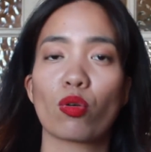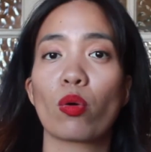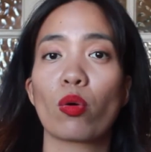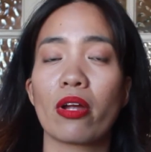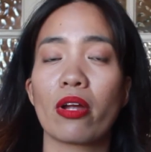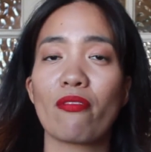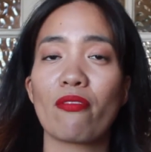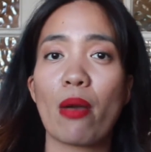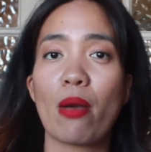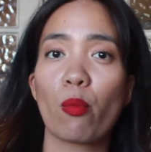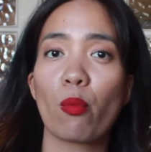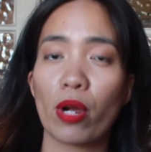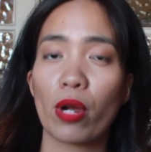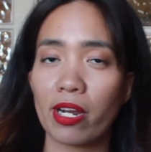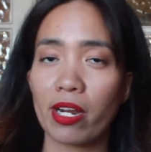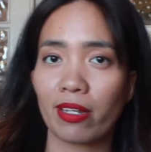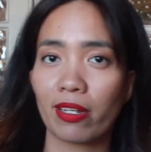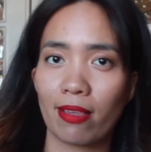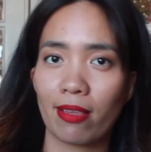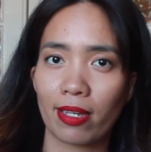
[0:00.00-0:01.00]
Or if I'm
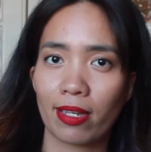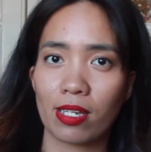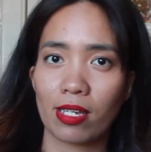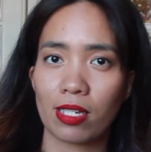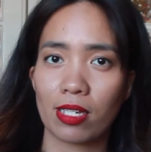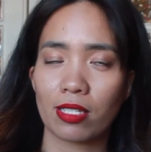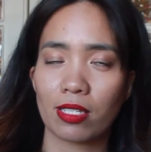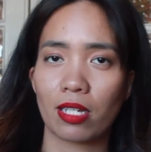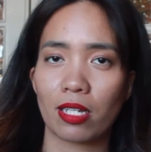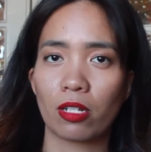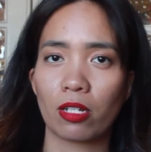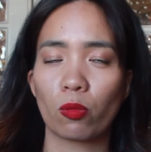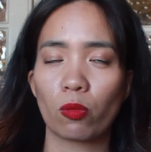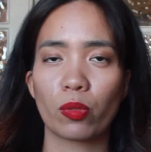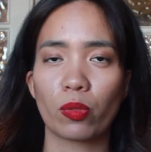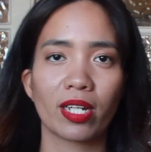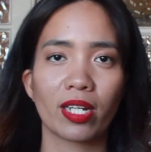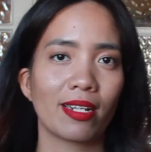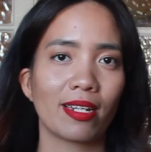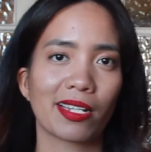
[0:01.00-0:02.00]
wearing leggings, then I'll
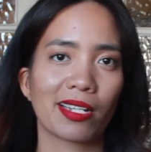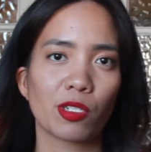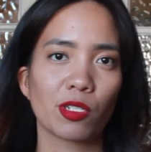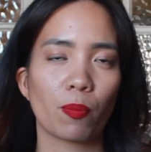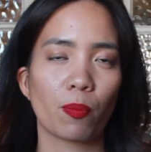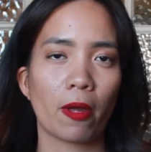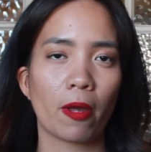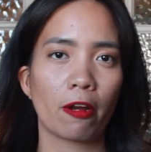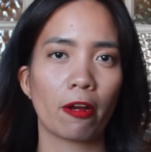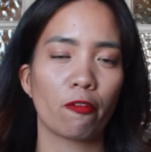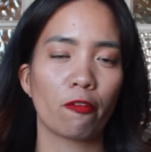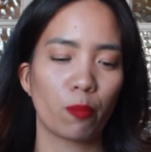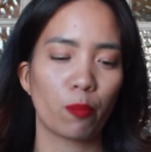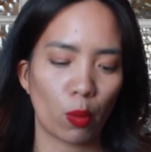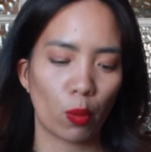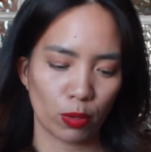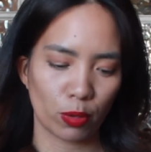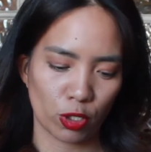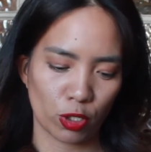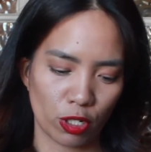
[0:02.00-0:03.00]
bring an extra pair of
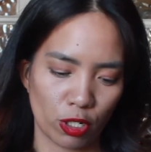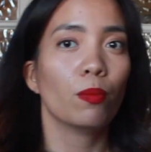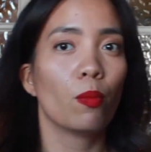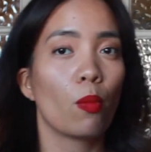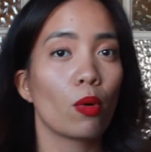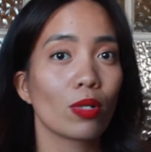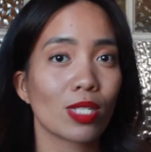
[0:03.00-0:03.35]
pole shorts.